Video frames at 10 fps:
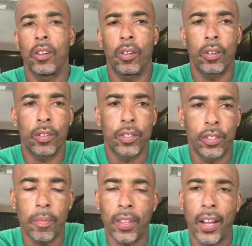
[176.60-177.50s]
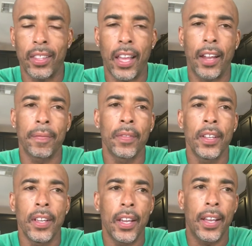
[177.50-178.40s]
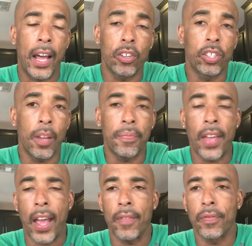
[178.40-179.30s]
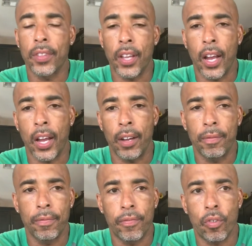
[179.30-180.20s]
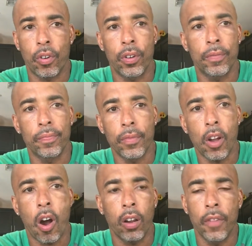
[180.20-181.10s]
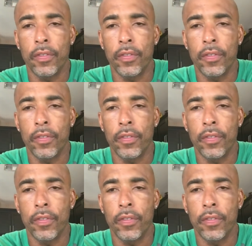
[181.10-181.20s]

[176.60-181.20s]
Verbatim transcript: or something like that. And I'll sip that for all